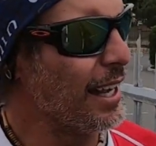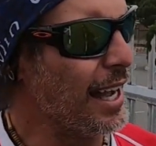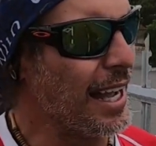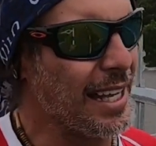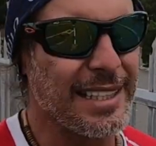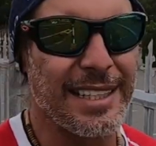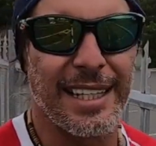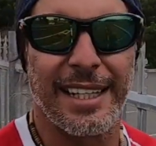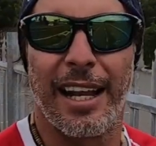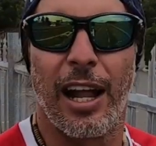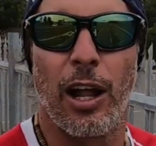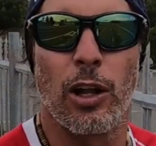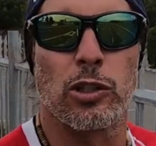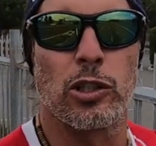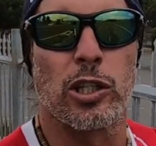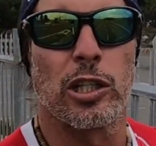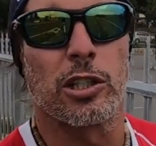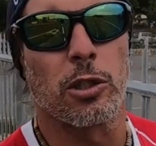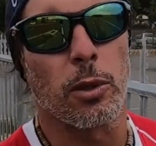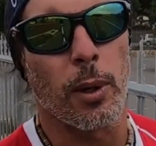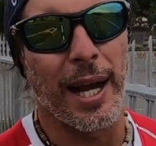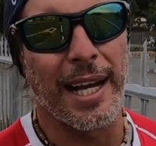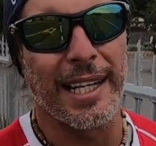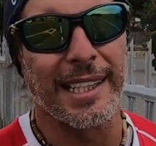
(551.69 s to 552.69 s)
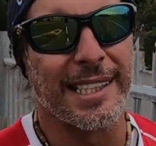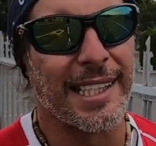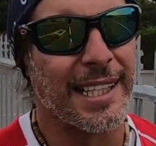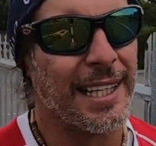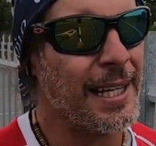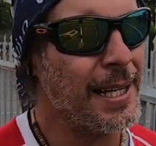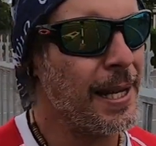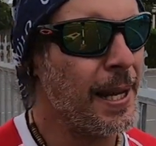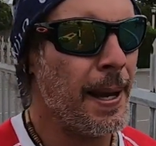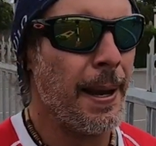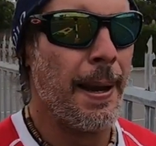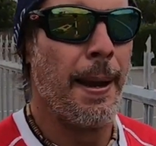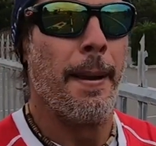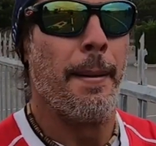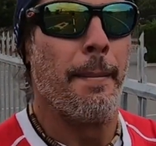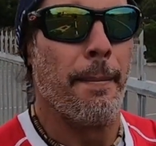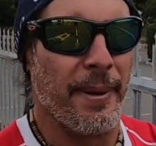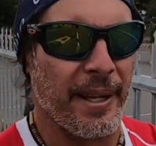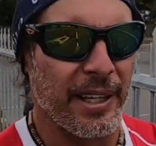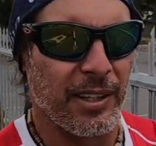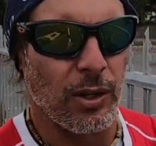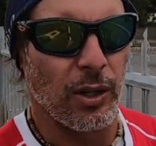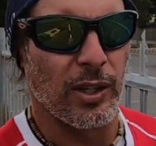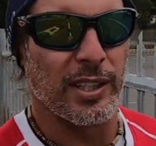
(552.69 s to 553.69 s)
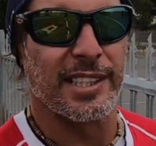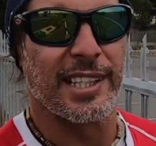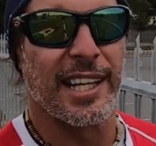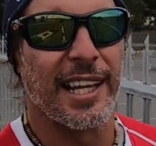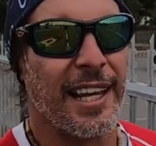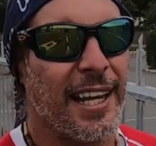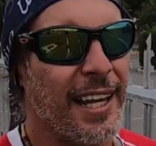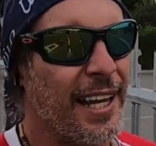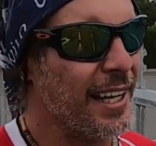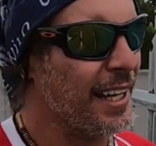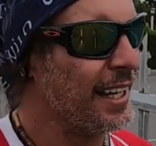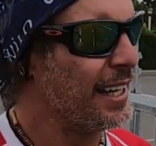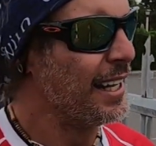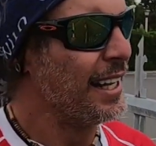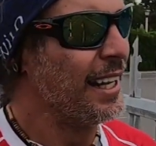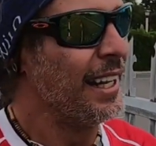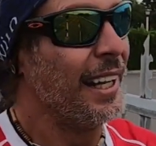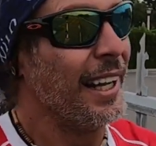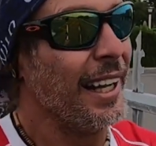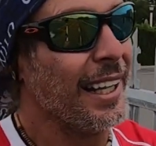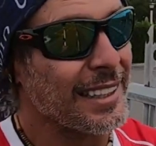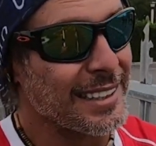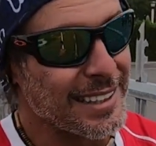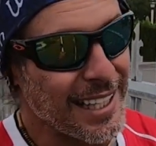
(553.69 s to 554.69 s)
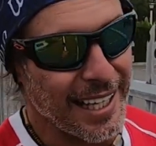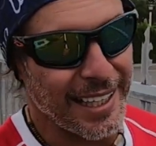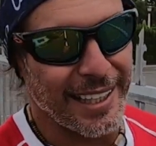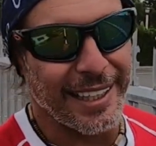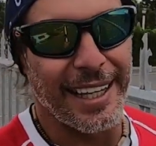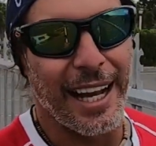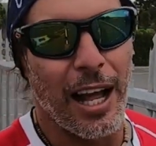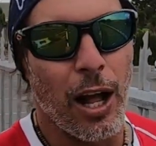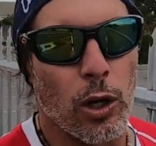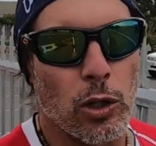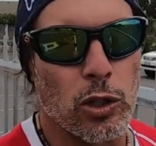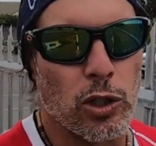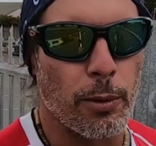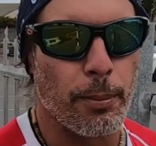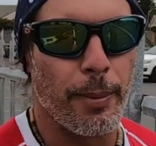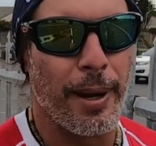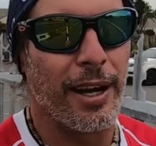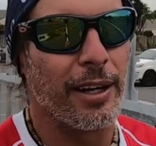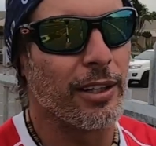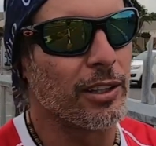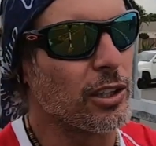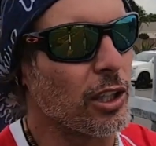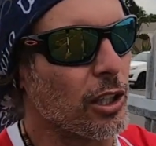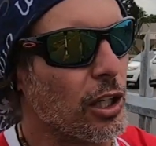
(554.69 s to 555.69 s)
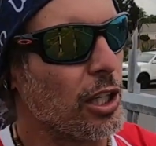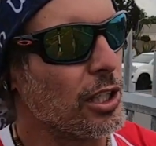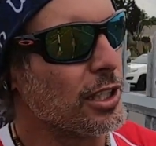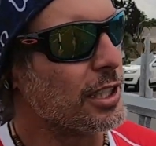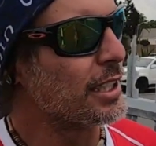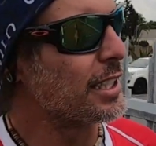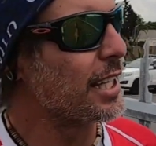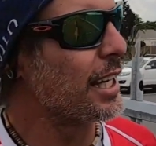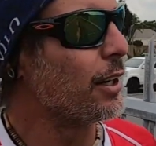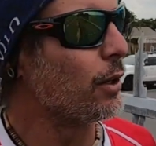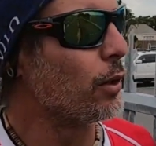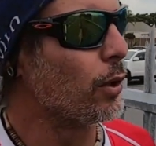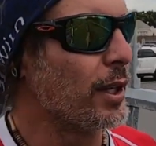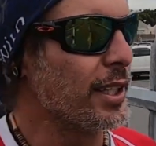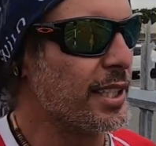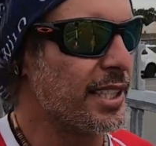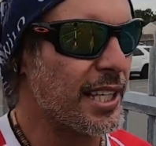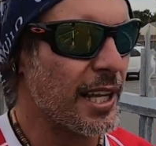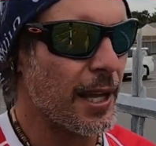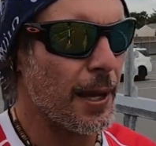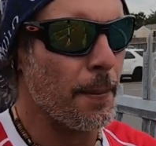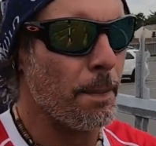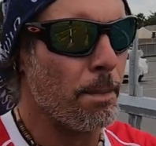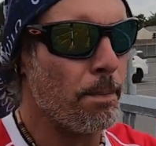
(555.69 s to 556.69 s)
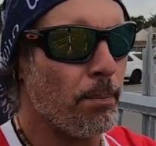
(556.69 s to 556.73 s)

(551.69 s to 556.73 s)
I said ultra twice because it's like an ultra marathon on steroids.